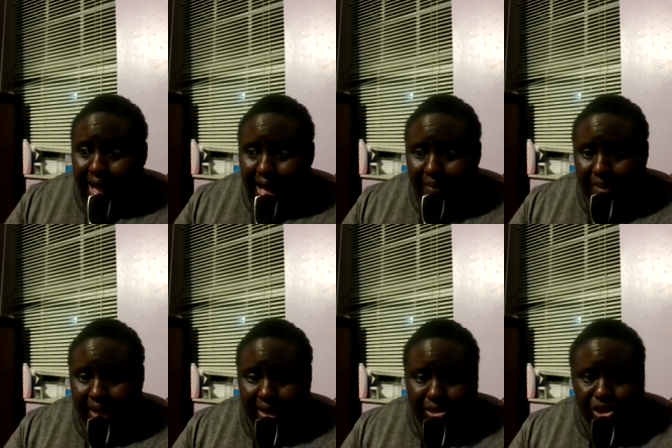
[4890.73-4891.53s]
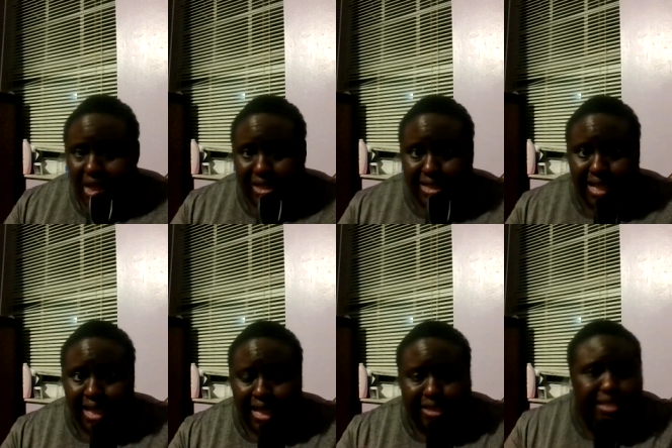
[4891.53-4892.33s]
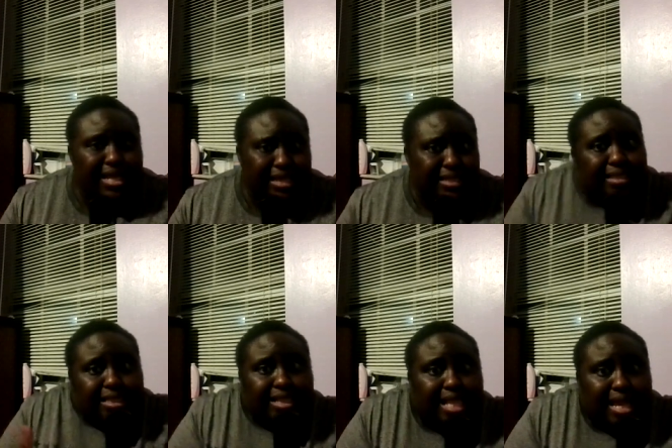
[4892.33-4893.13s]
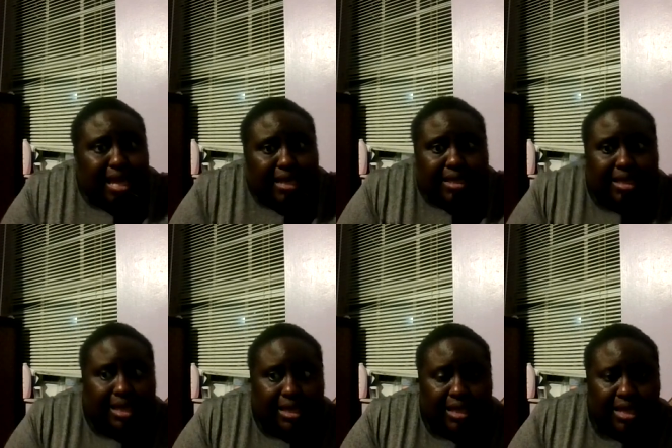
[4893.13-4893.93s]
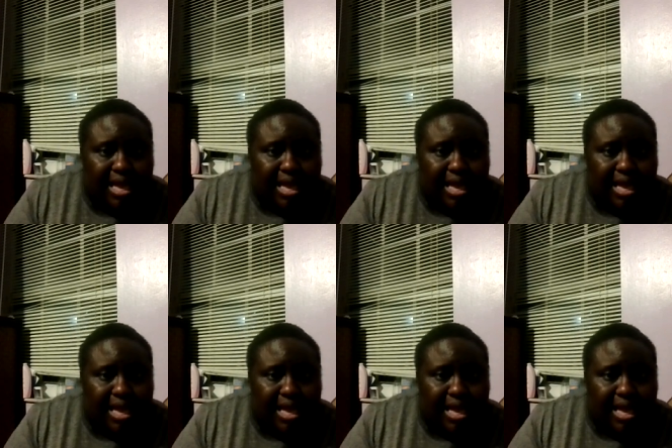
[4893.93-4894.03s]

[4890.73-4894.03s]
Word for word: I buy a thing that that that I can eat.